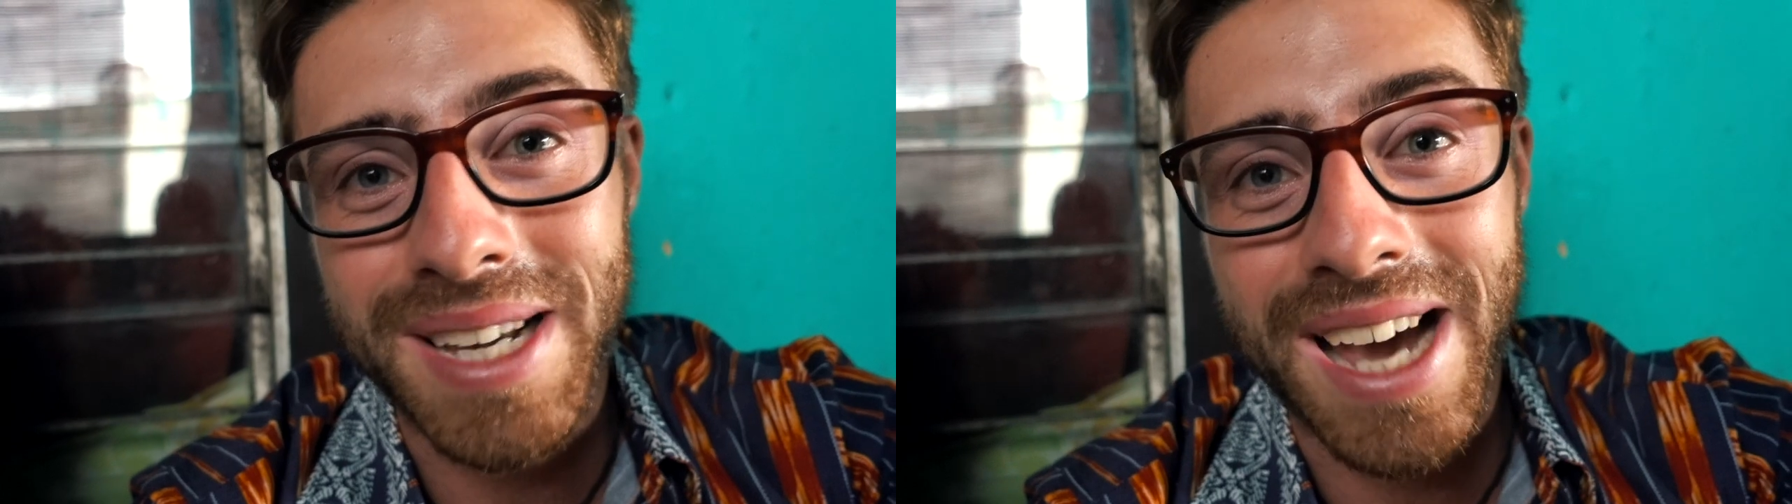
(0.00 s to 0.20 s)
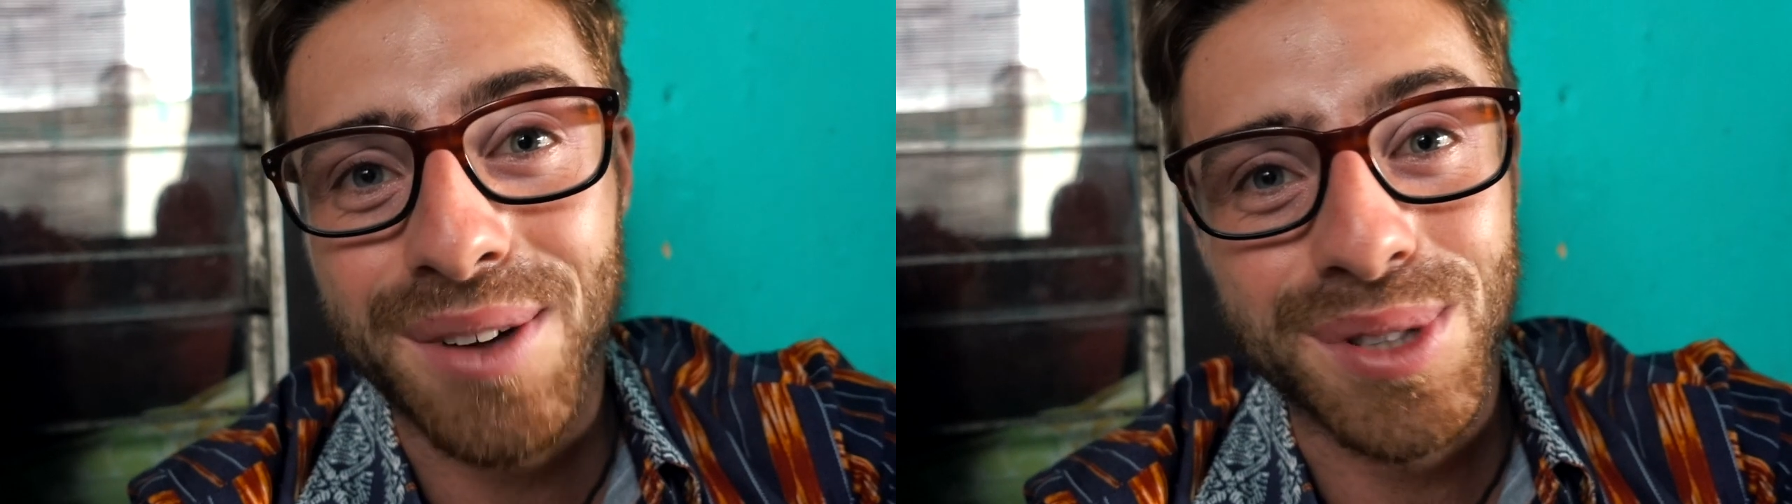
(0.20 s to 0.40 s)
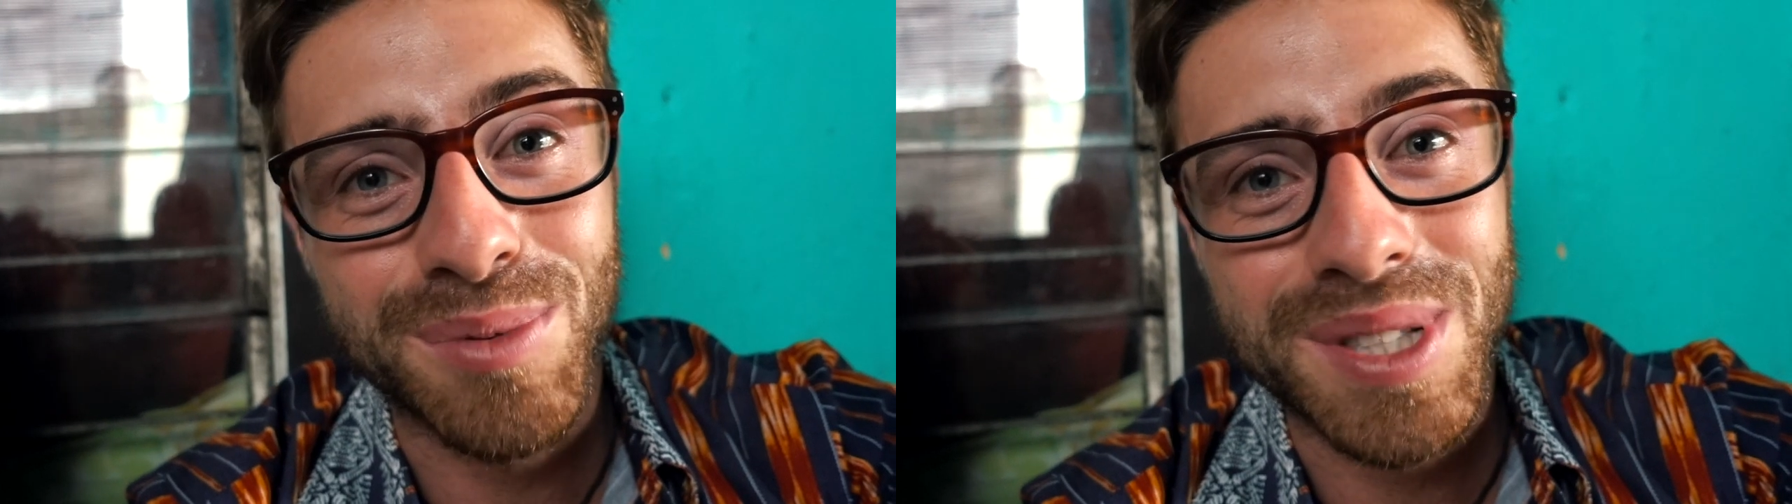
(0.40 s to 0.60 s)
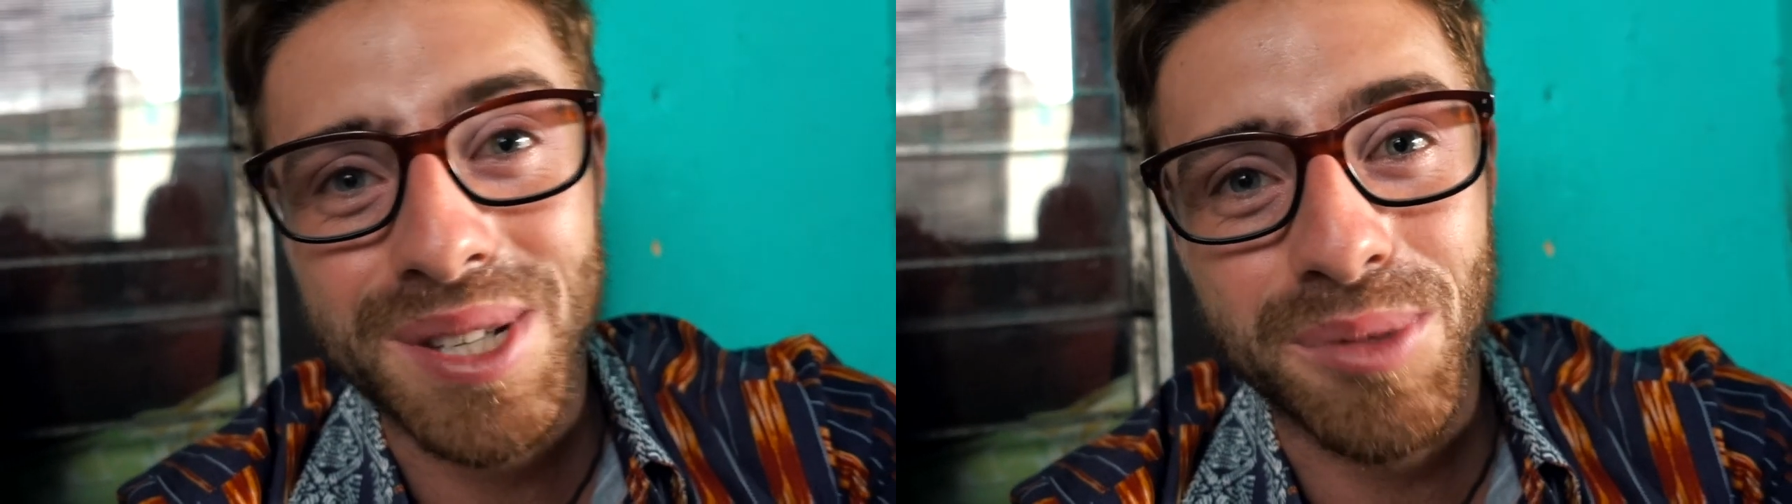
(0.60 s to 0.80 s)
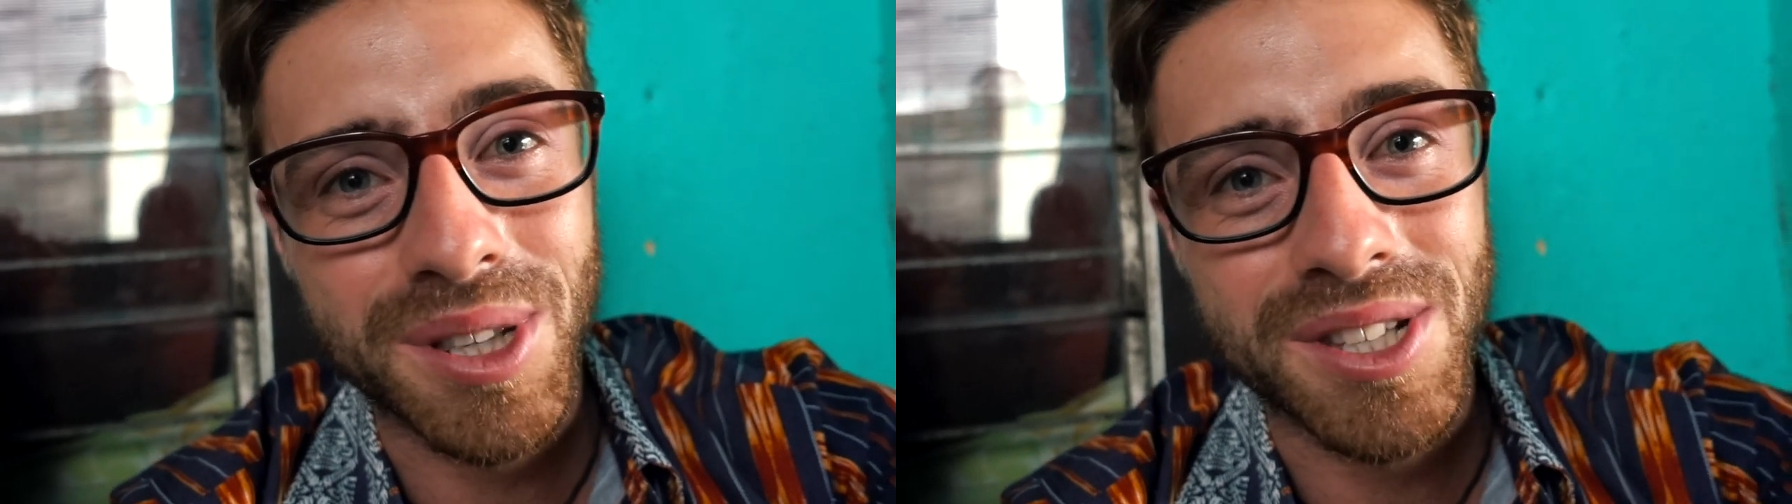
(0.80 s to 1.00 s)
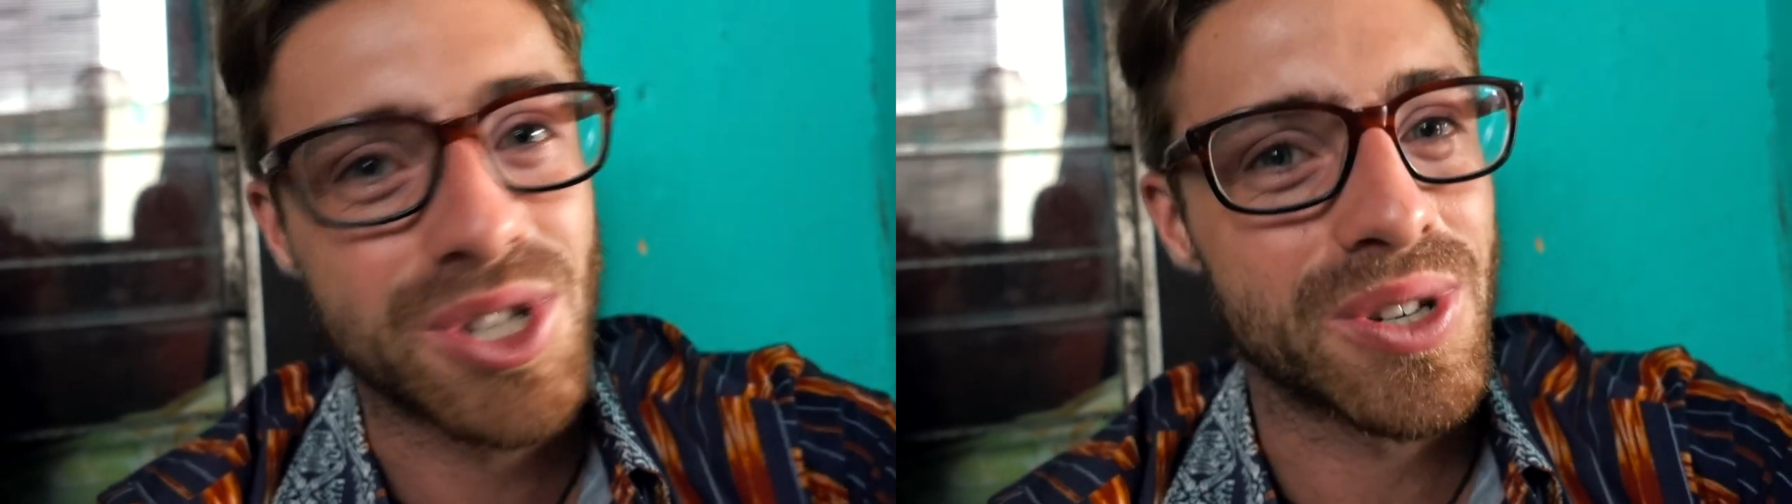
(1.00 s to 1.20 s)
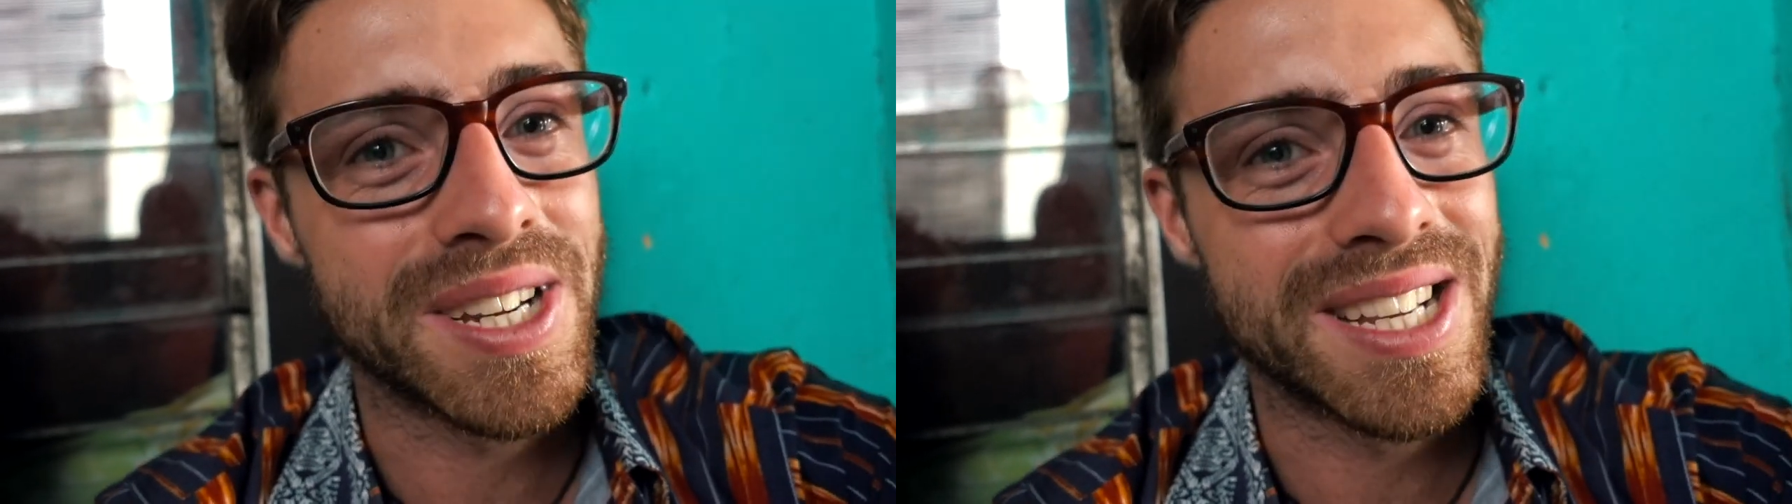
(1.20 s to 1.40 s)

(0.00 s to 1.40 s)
encounter with someone on the street.